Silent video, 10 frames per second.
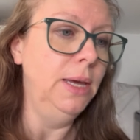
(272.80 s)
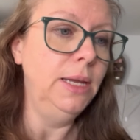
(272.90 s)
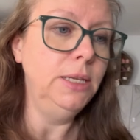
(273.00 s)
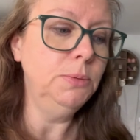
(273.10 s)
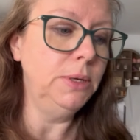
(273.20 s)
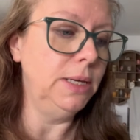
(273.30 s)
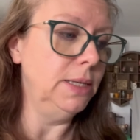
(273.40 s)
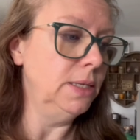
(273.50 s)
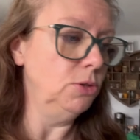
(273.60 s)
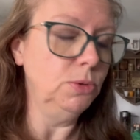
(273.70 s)
it is what it
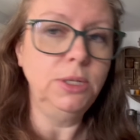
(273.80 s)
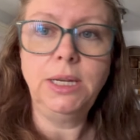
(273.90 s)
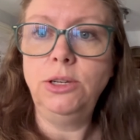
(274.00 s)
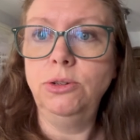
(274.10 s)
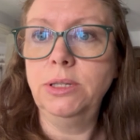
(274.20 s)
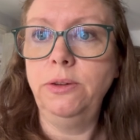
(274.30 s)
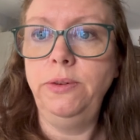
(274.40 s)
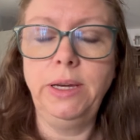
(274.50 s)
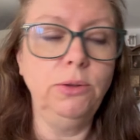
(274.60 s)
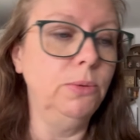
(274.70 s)
is. I just wanted to get it done because I
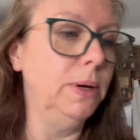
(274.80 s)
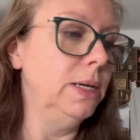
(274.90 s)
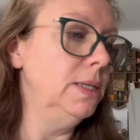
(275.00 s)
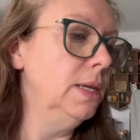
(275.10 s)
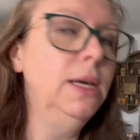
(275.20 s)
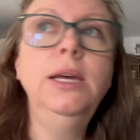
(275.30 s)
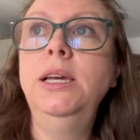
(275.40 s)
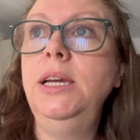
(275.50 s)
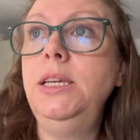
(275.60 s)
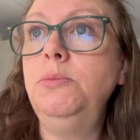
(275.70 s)
forget otherwise.
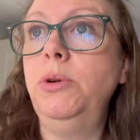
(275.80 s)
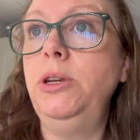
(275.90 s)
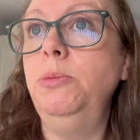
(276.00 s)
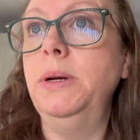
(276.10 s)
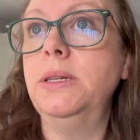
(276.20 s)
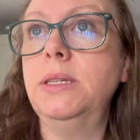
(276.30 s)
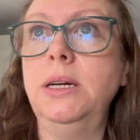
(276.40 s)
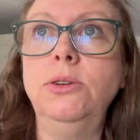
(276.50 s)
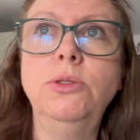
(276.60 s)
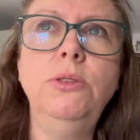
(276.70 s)
It is brightening up
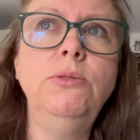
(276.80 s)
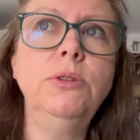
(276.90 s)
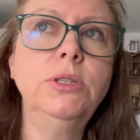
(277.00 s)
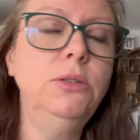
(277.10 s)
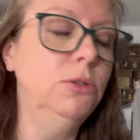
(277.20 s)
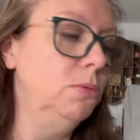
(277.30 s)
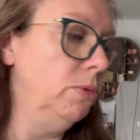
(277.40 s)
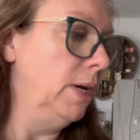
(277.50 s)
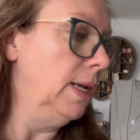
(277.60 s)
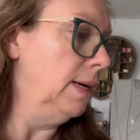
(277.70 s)
outside, although there are still some
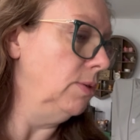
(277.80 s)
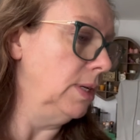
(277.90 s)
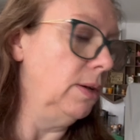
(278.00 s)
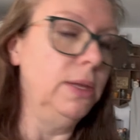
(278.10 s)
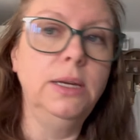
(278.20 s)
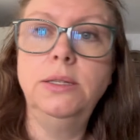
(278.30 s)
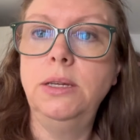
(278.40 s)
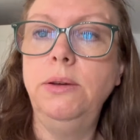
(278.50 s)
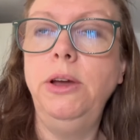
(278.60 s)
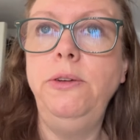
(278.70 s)
grey clouds out there,
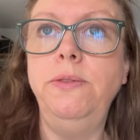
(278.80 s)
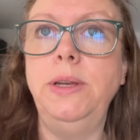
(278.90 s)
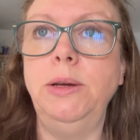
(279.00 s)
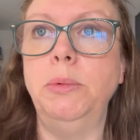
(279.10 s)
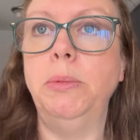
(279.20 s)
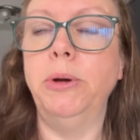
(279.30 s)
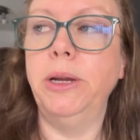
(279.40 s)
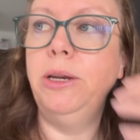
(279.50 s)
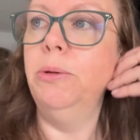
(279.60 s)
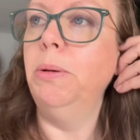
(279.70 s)
so hopefully it will
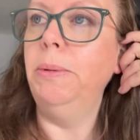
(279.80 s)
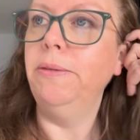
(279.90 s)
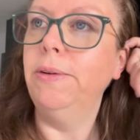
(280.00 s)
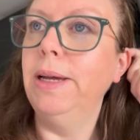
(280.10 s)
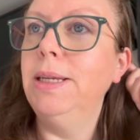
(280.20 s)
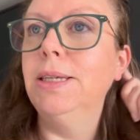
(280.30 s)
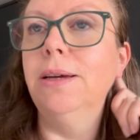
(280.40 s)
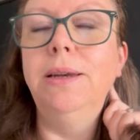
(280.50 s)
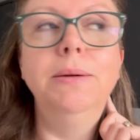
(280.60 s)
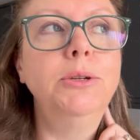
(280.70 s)
brighten up a bit for later,
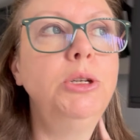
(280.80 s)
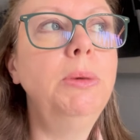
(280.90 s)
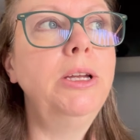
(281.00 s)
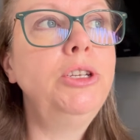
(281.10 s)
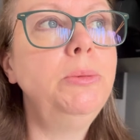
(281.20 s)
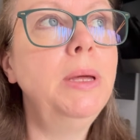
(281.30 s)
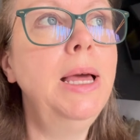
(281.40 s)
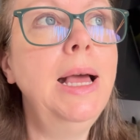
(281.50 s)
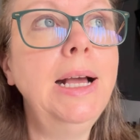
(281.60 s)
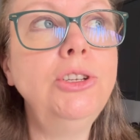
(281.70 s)
and she
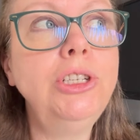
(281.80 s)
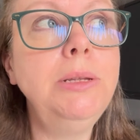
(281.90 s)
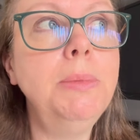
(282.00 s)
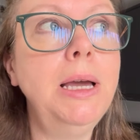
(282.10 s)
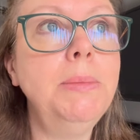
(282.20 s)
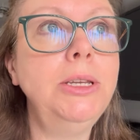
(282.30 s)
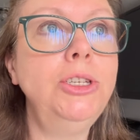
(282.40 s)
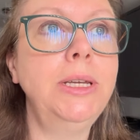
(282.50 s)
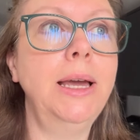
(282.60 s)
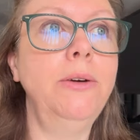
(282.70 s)
actually might manage
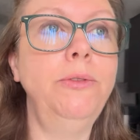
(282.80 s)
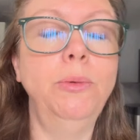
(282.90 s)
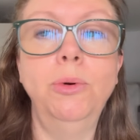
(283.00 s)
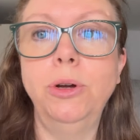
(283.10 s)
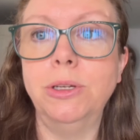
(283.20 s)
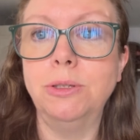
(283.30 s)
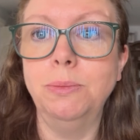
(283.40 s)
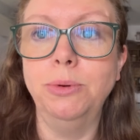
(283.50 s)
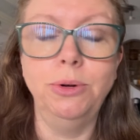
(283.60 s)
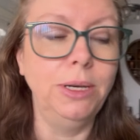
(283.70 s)
to get out for a walk at
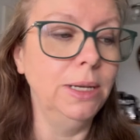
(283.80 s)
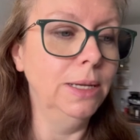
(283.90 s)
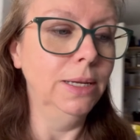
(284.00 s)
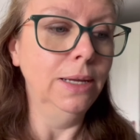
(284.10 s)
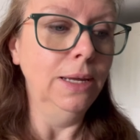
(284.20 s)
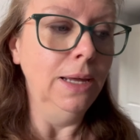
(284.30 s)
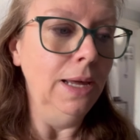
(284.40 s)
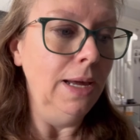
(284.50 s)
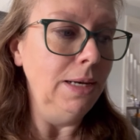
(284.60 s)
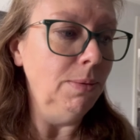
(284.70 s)
some point.
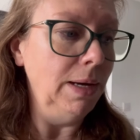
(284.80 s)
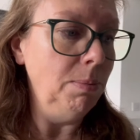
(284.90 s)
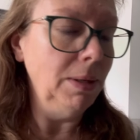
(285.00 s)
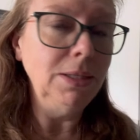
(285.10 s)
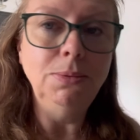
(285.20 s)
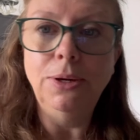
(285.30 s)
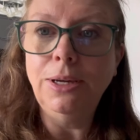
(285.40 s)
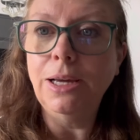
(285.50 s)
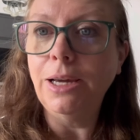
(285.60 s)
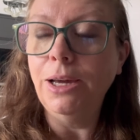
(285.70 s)
Anyway, back to
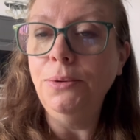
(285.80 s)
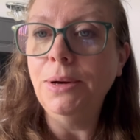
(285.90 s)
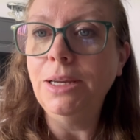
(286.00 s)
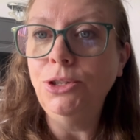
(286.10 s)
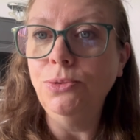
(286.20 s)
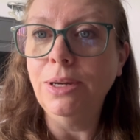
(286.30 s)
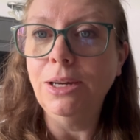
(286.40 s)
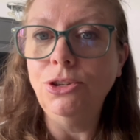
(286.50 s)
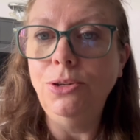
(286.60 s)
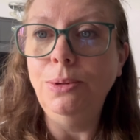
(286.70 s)
work I go, and I shall
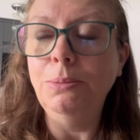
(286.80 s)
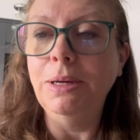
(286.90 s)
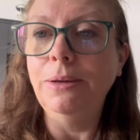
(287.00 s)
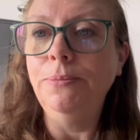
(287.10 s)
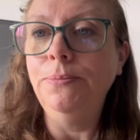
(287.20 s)
catch you in a bit.